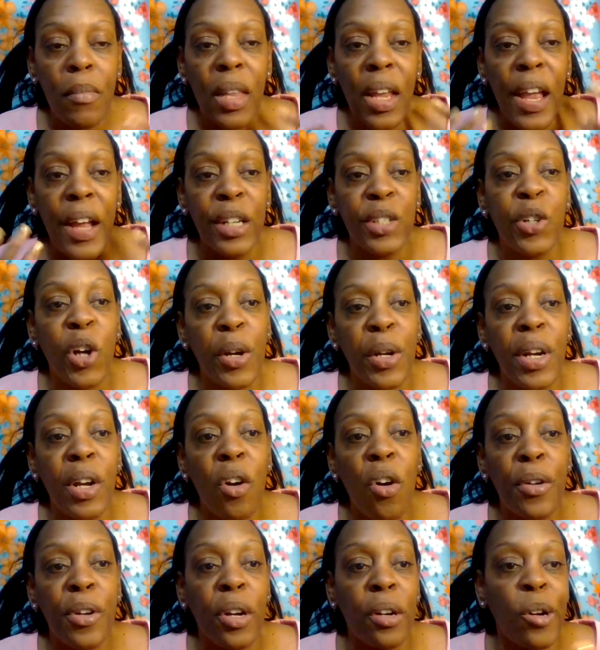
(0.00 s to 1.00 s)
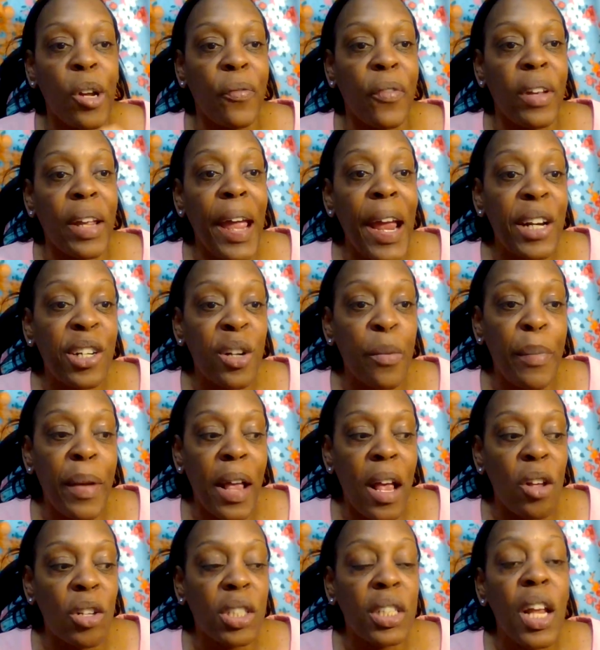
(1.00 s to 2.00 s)
and turning on your notification
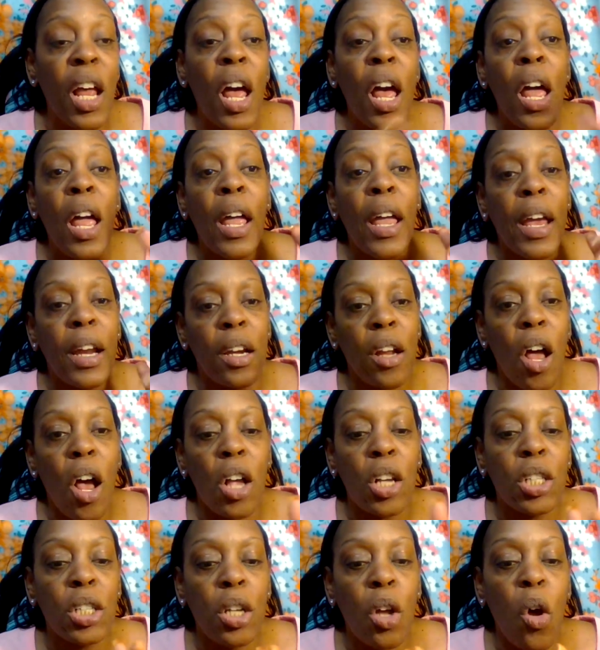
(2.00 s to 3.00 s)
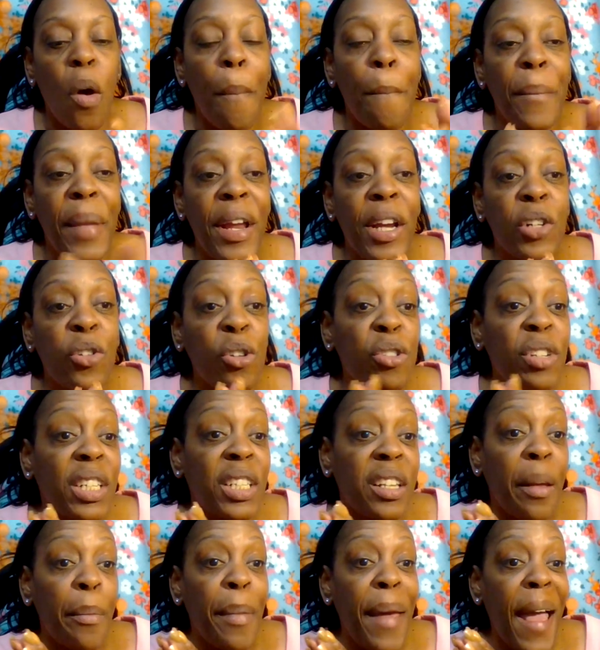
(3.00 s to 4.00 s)
bells and also make sure you
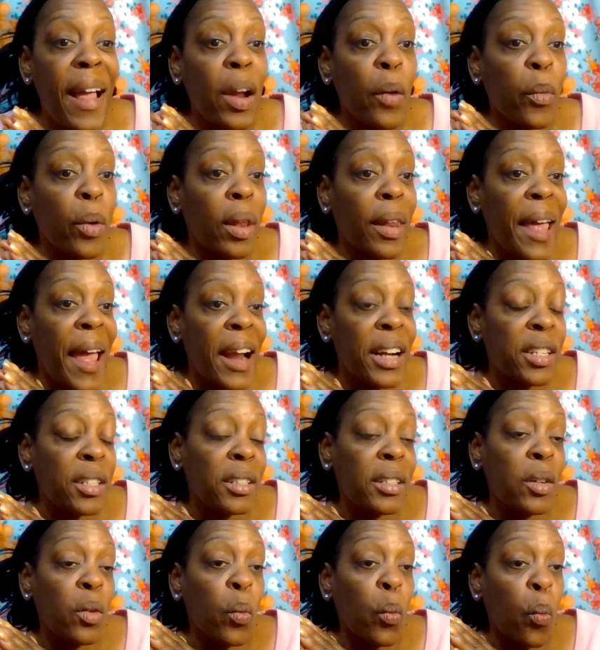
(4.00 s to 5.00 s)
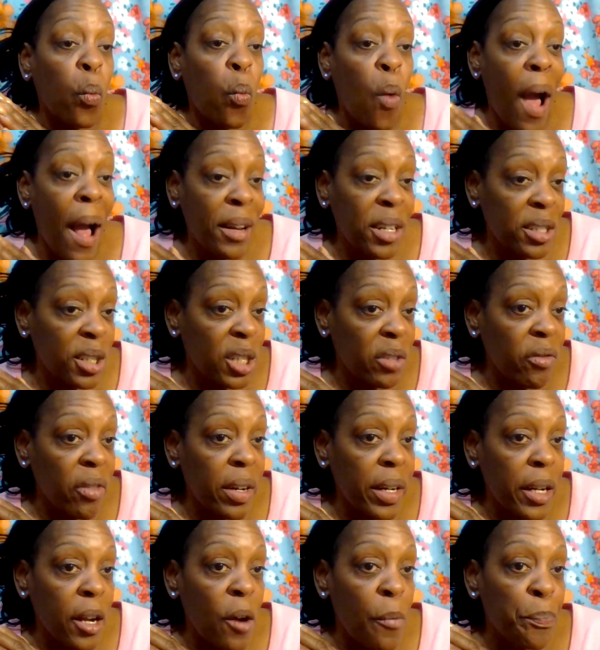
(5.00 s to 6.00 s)
sit back relax watch this
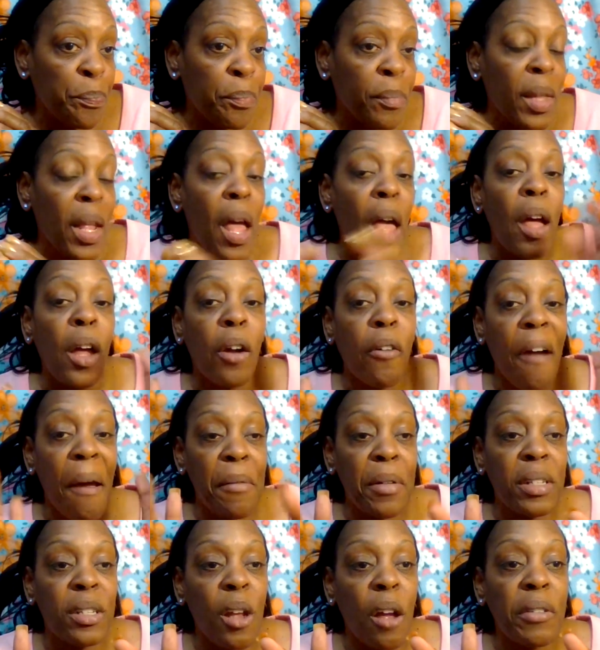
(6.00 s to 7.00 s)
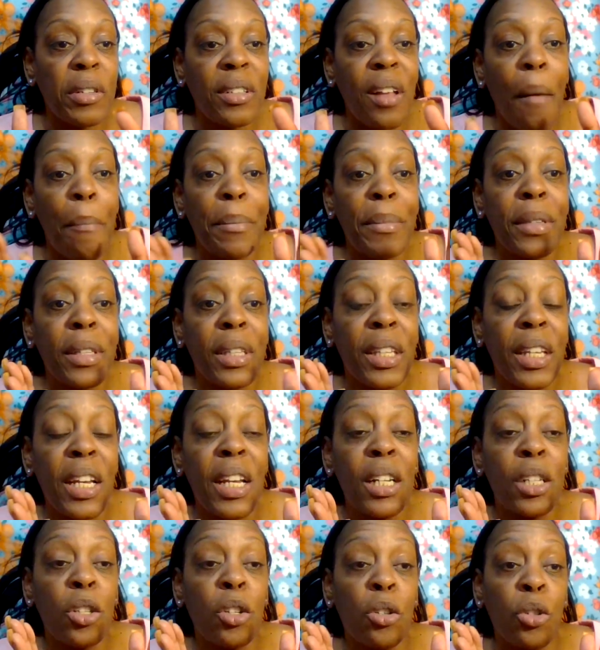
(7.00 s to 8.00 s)
video Grab yourself
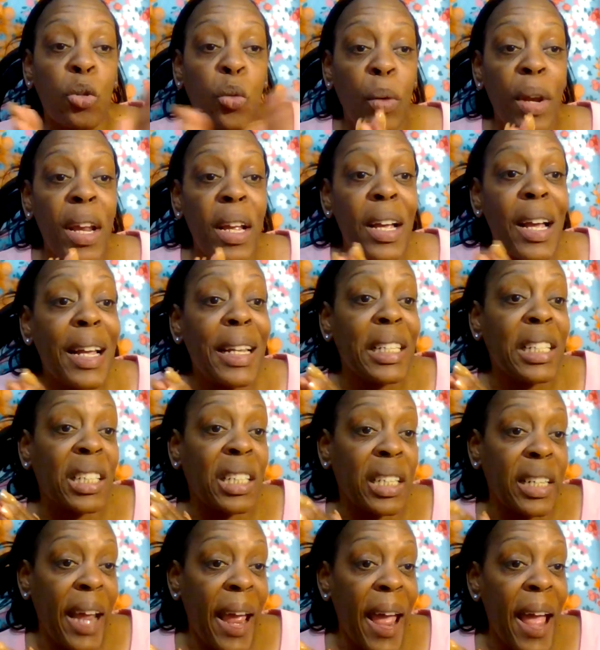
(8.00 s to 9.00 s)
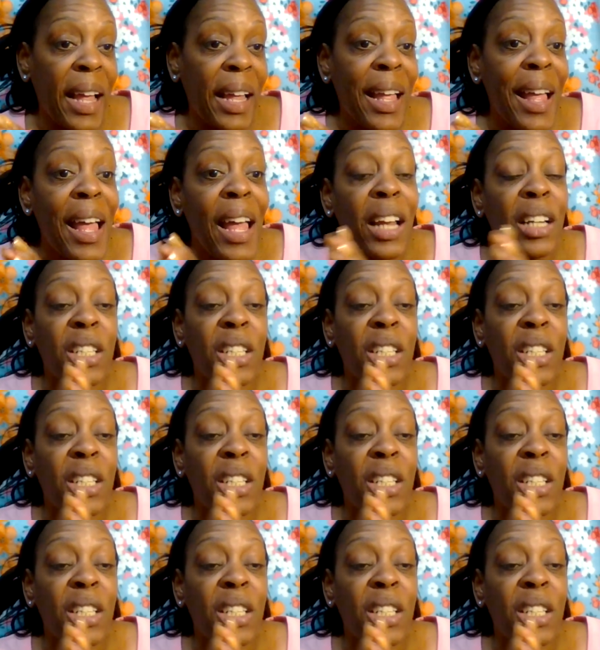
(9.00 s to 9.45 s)
something to drink, a snack.